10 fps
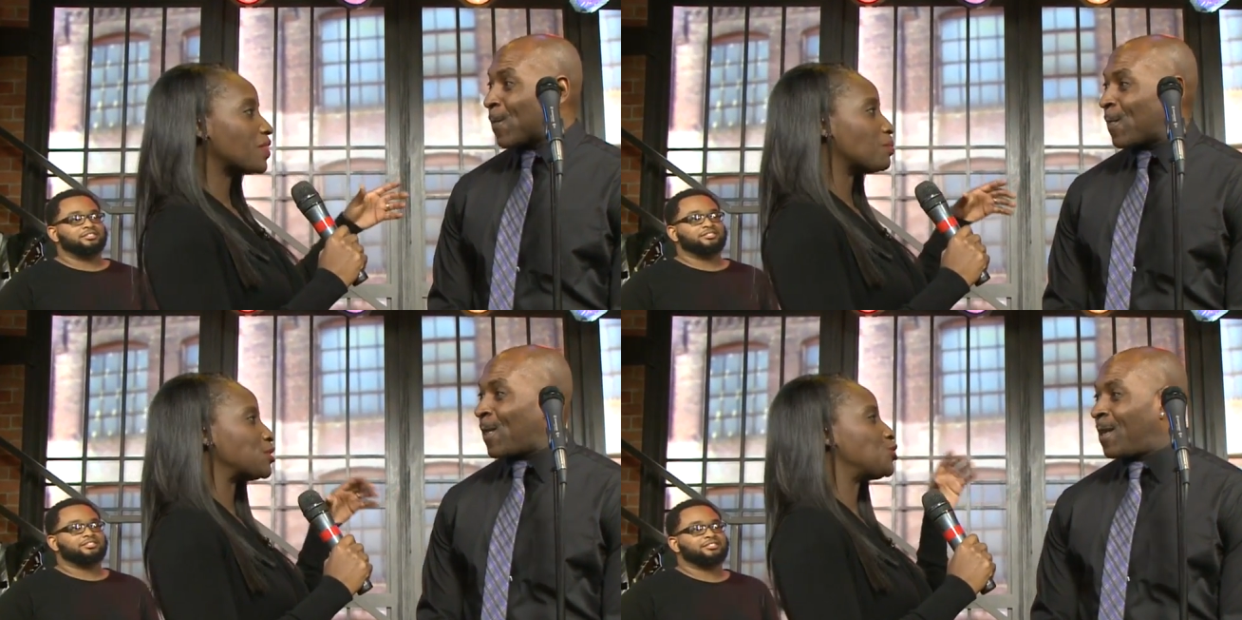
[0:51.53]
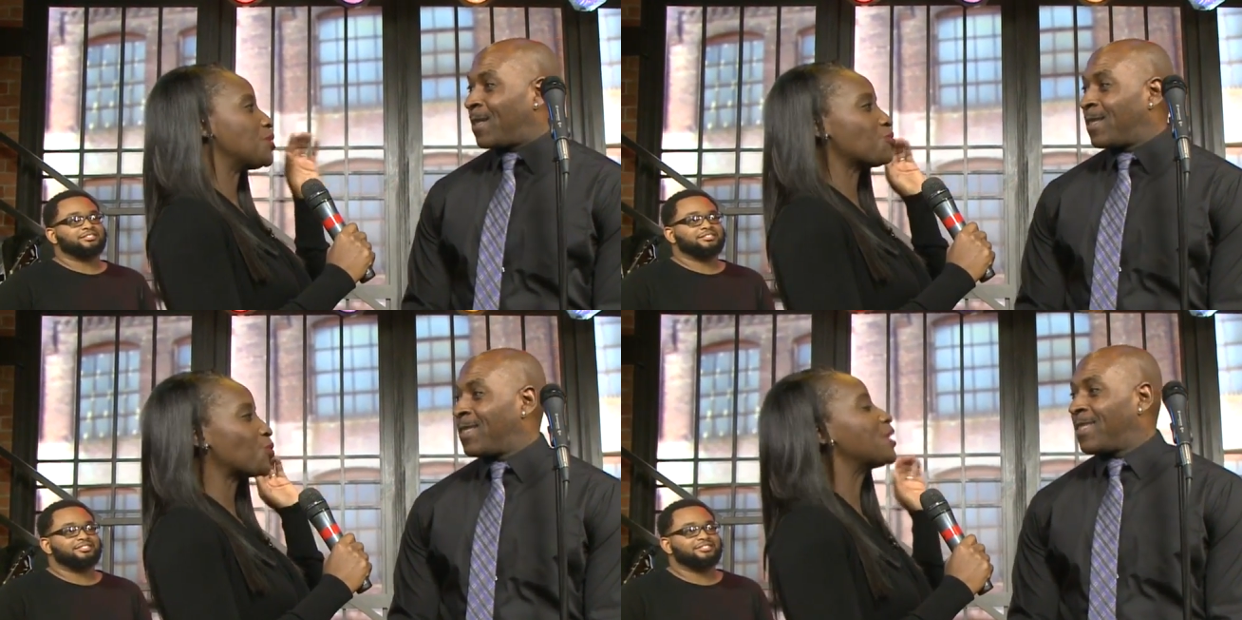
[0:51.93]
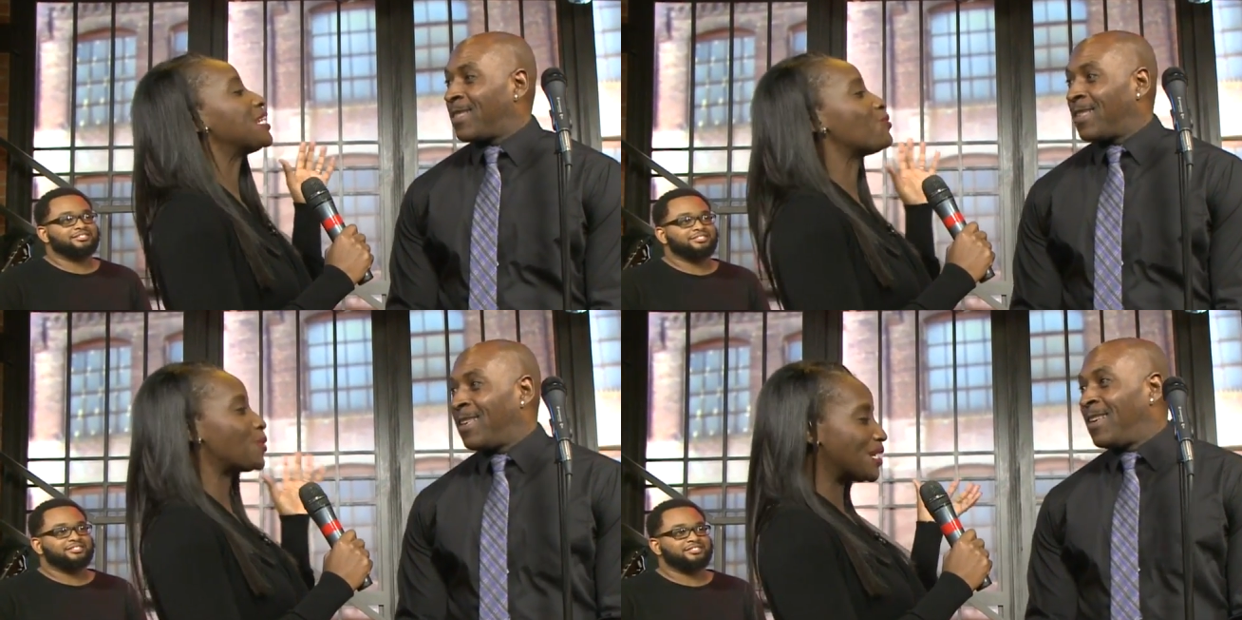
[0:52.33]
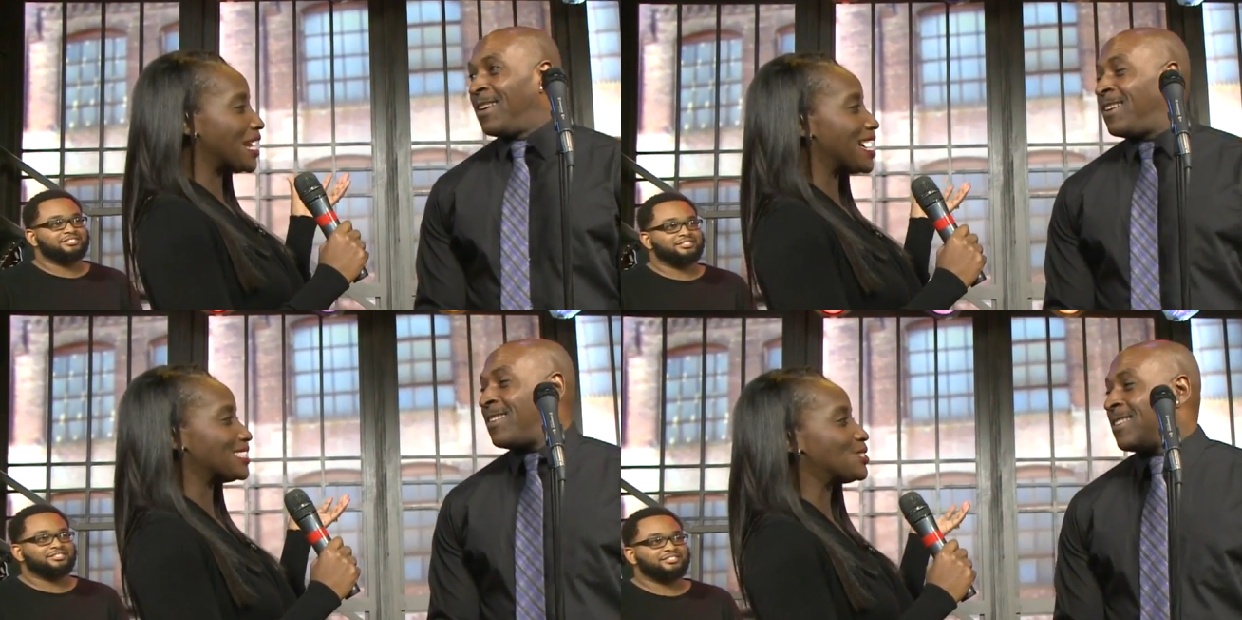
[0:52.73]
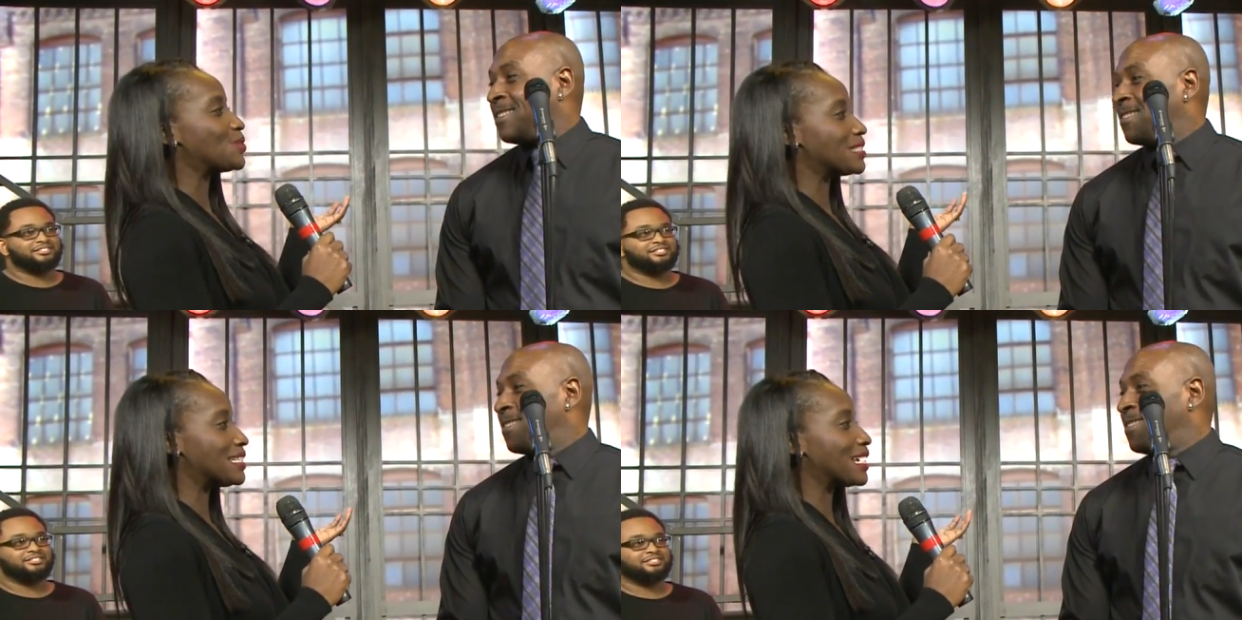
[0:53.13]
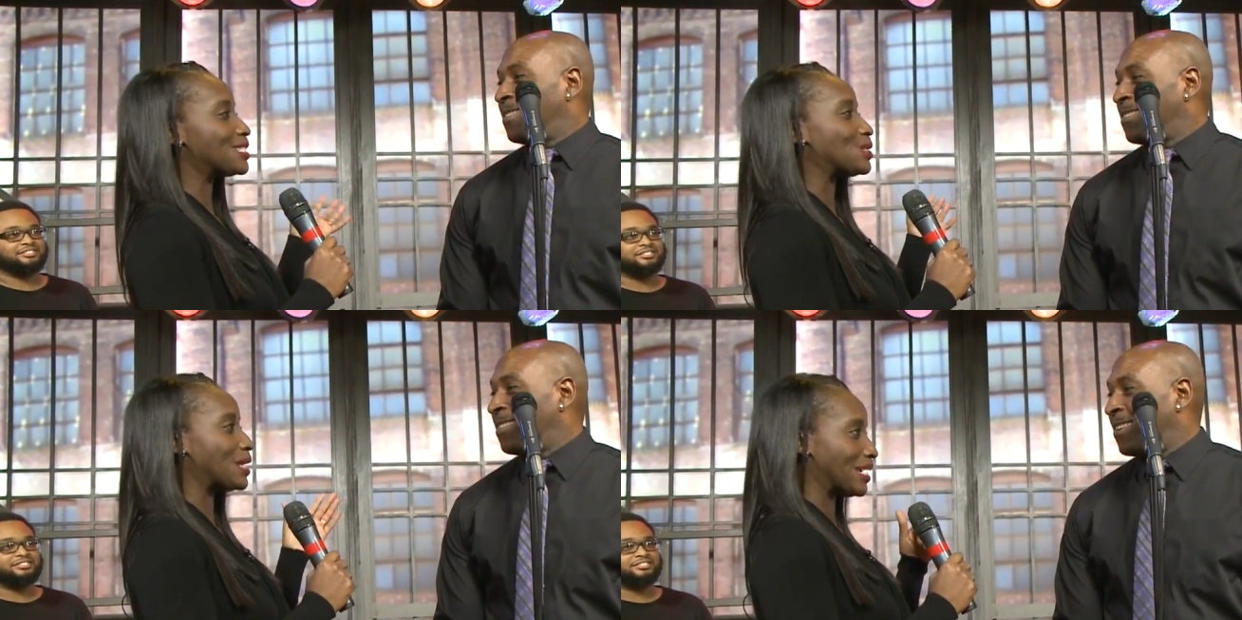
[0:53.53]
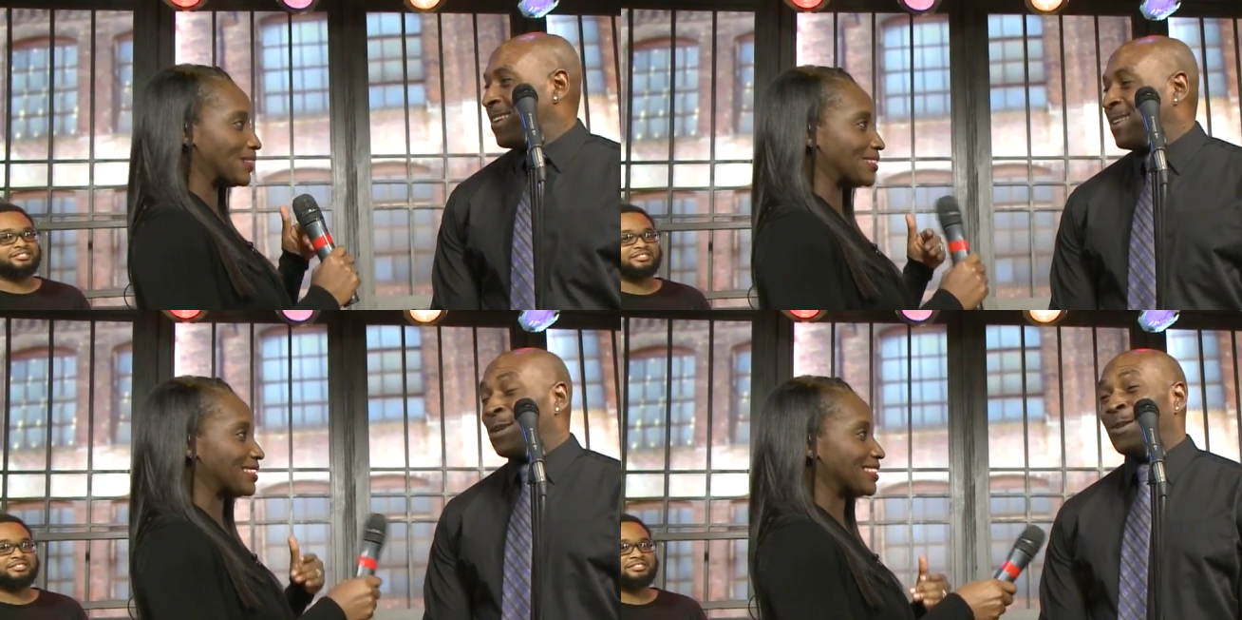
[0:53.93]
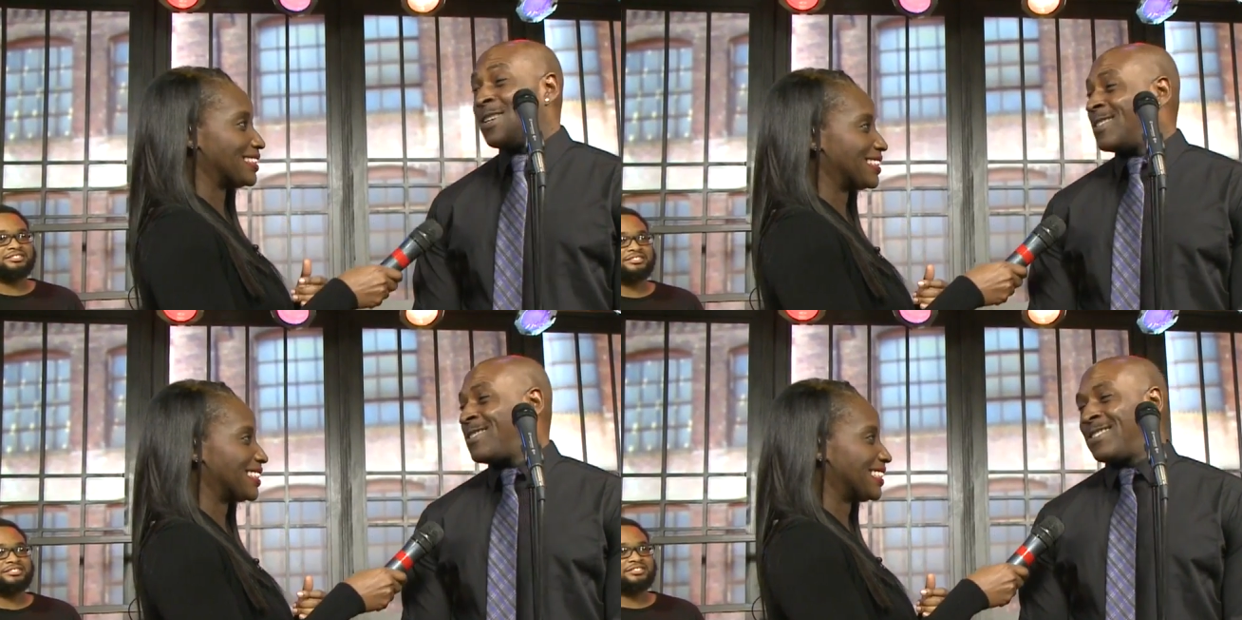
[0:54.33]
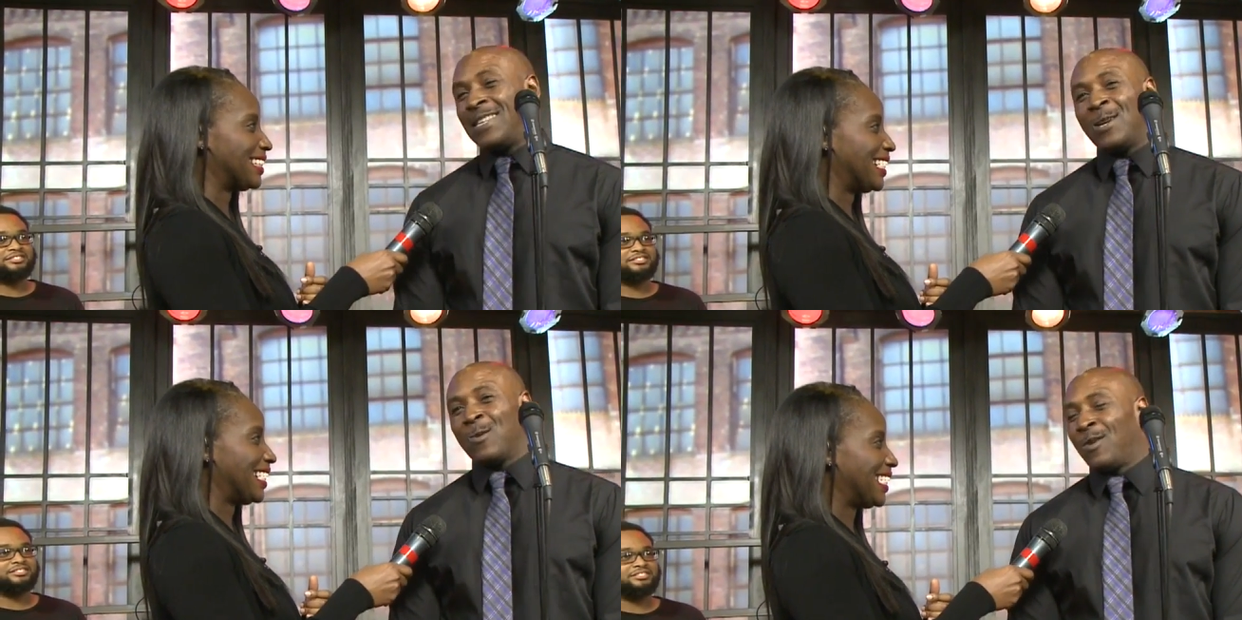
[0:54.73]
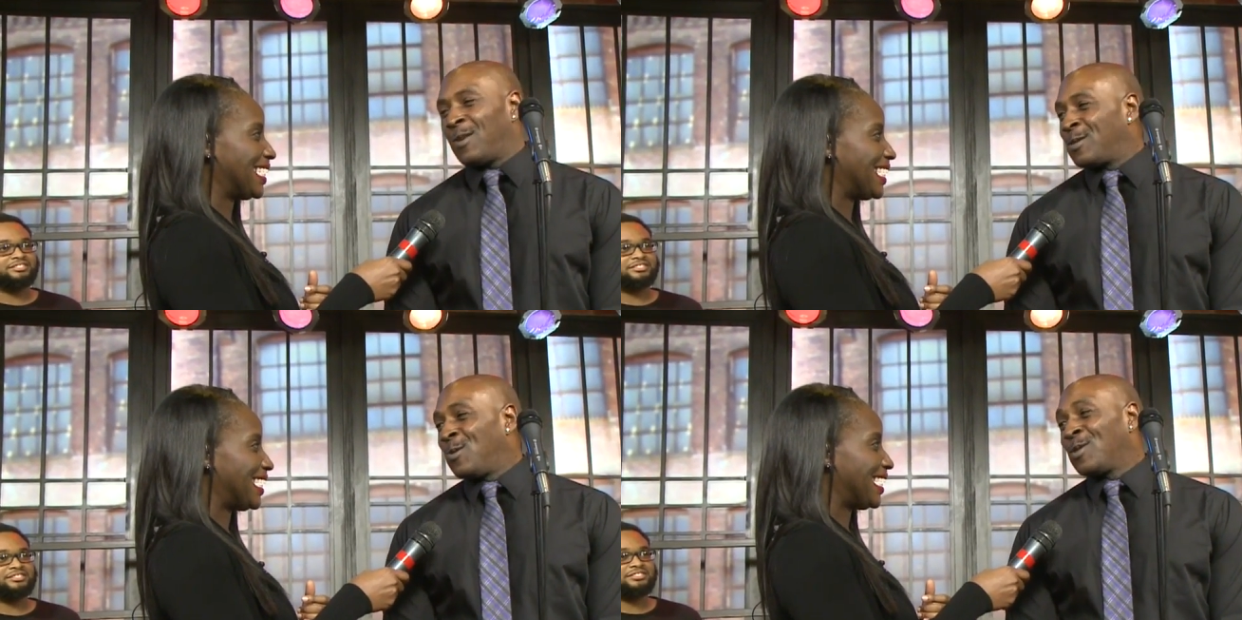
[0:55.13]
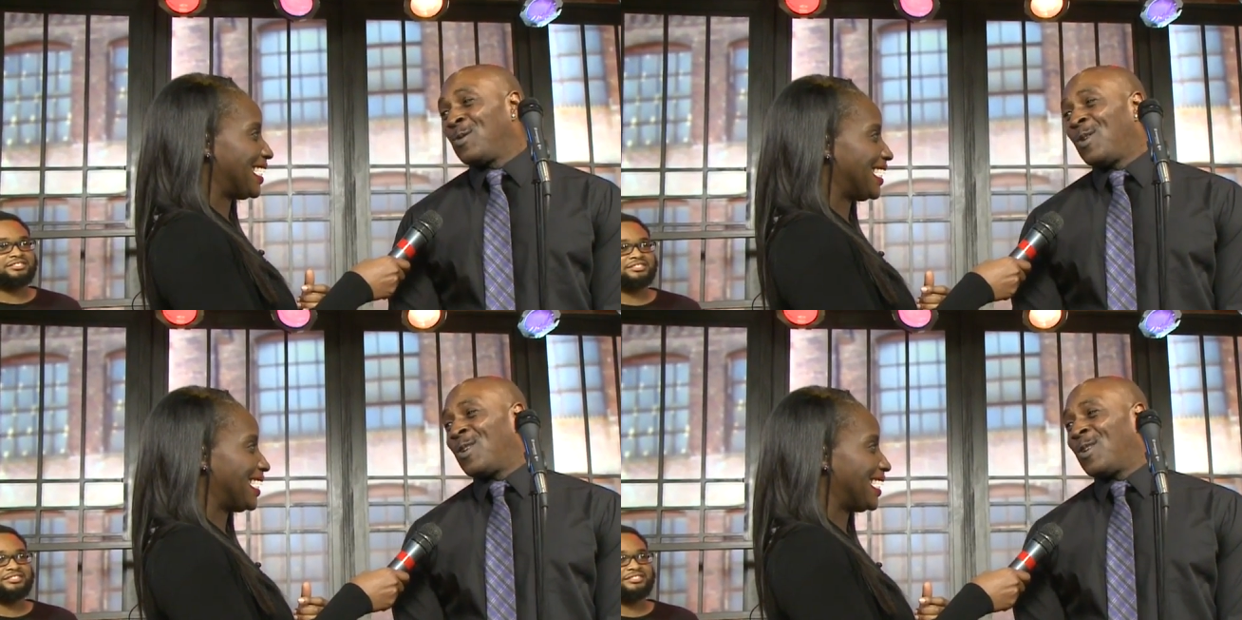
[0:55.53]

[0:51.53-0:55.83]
Speaker 1: with it, but yeah. you didn't really realize that you could sing until later.
Speaker 2: Till yeah, later on. I was going through